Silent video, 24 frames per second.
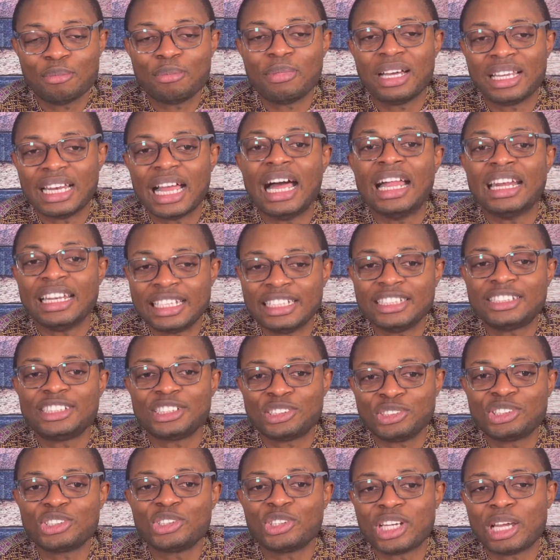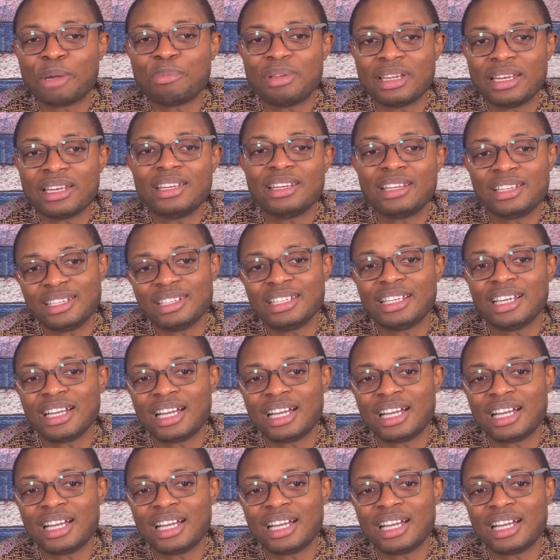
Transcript: at least she knows on her birthday,